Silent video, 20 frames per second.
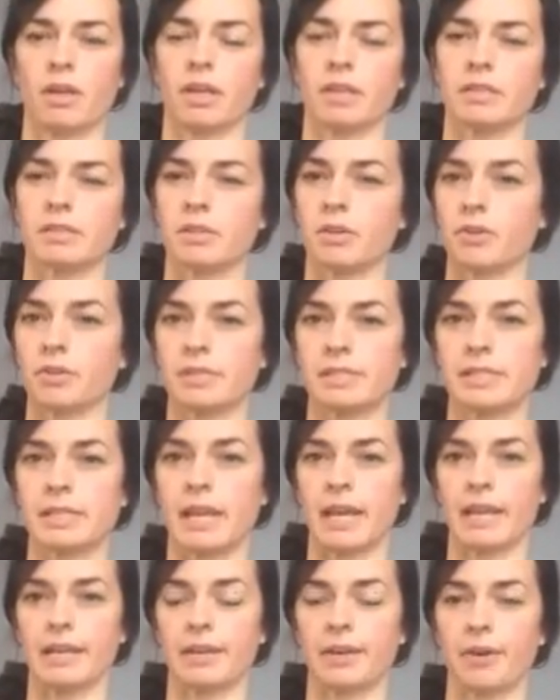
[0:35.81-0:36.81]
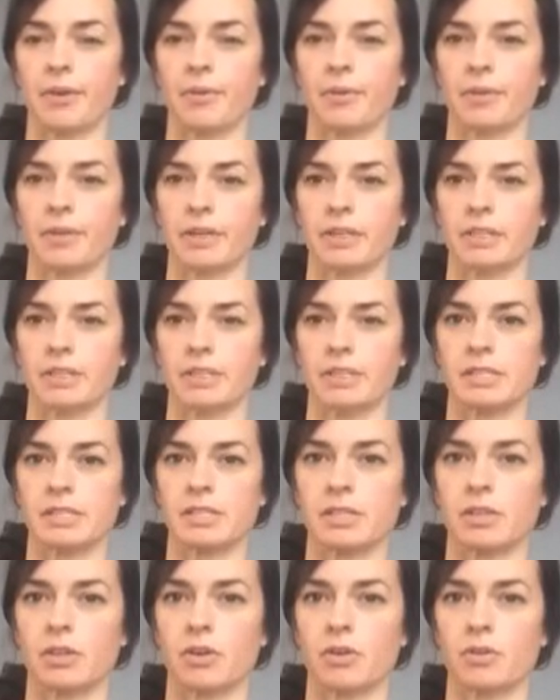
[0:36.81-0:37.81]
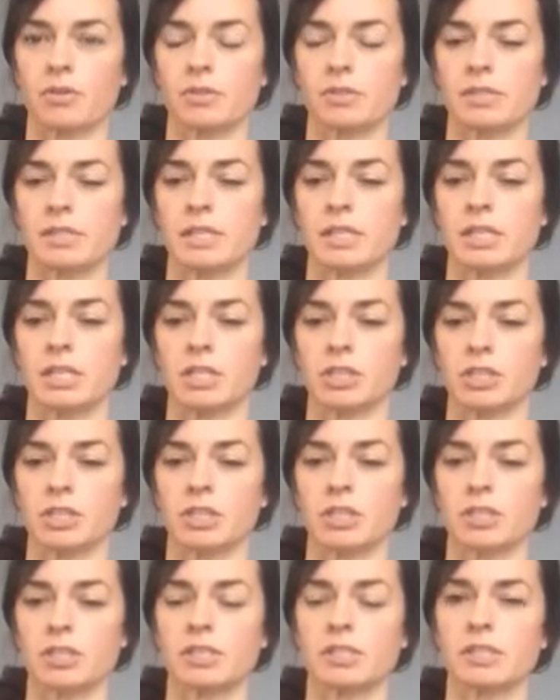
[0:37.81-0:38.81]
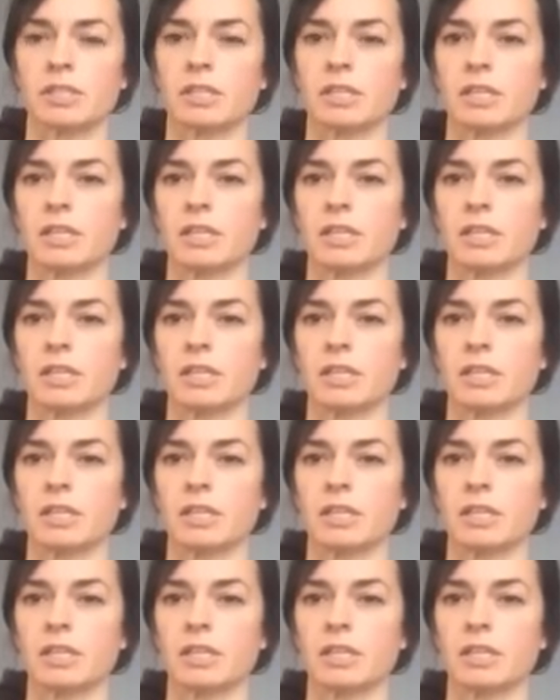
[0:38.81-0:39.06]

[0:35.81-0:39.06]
It's known as NATO, just those initials.